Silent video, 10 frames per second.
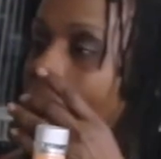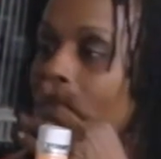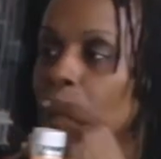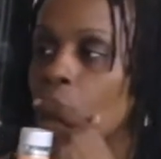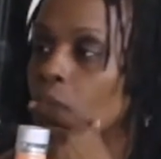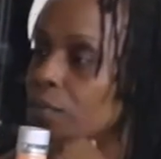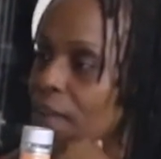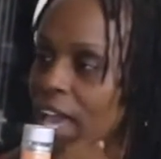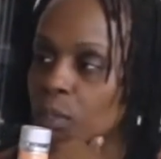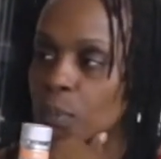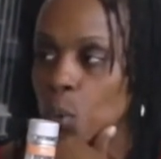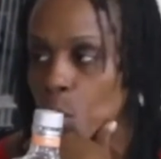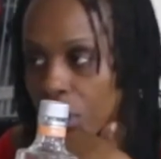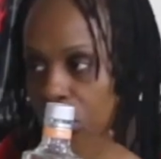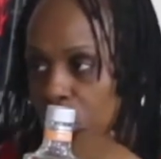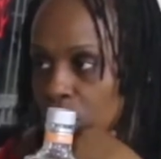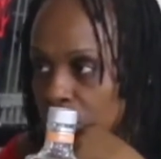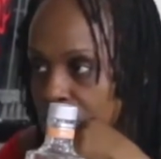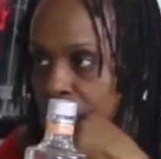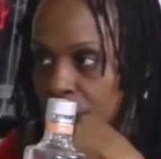Adderall available, what are you going
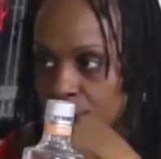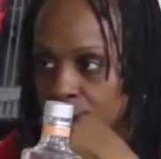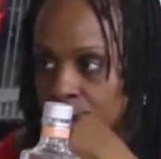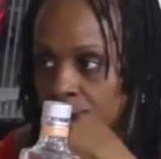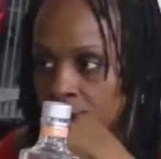to do?